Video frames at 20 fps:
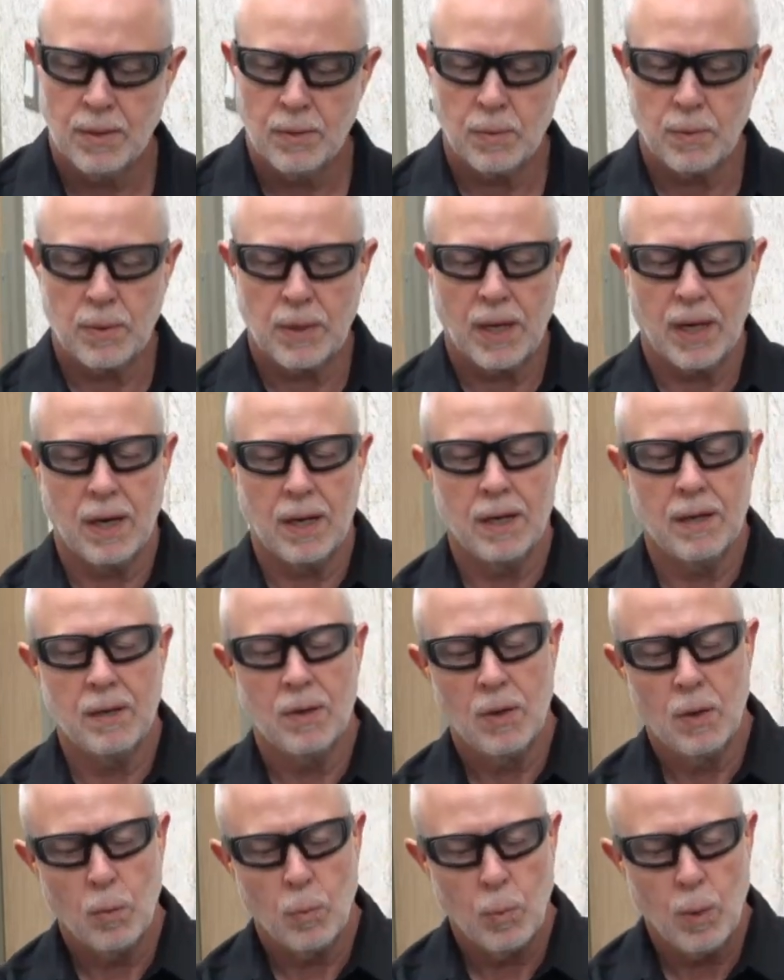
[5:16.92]
We got a
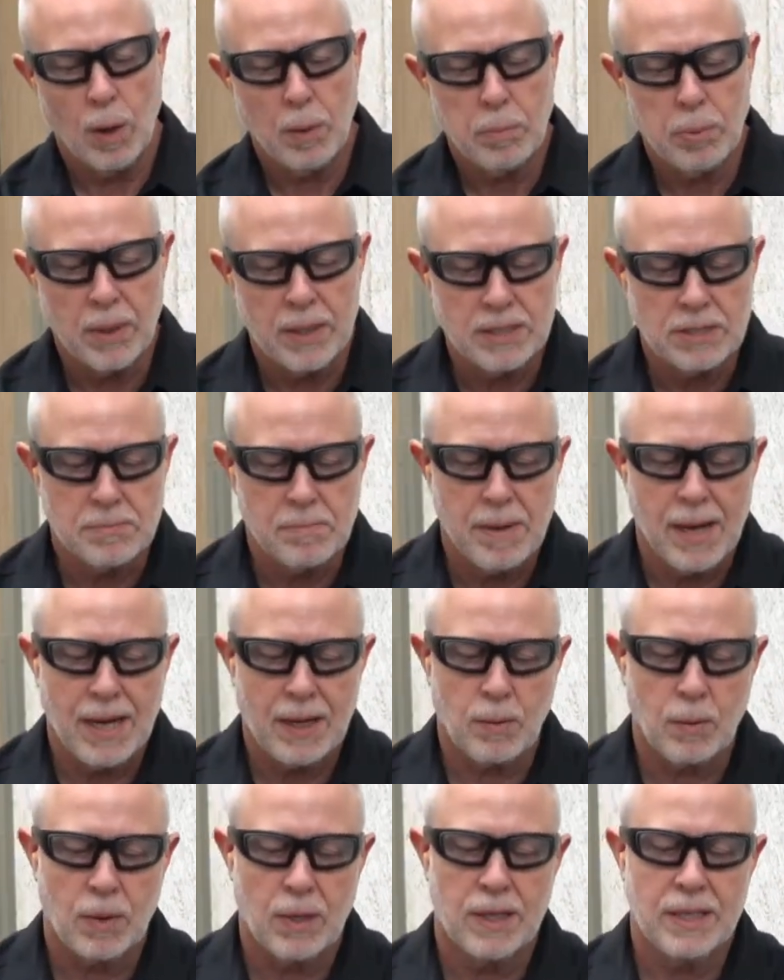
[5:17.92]
well-placed
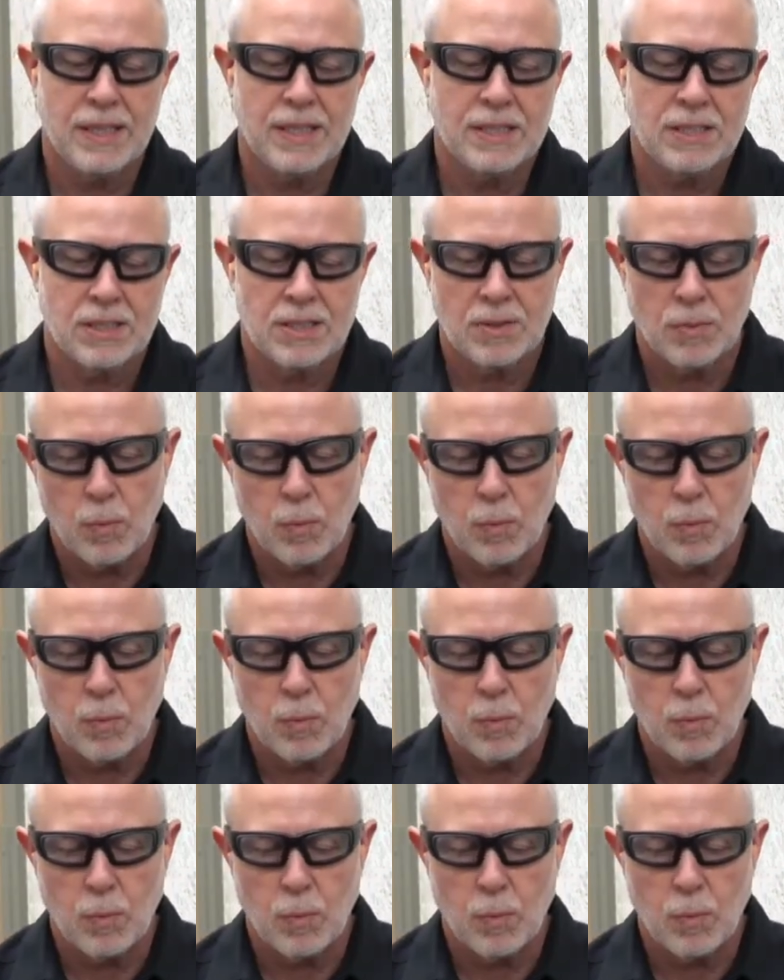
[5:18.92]
mag release,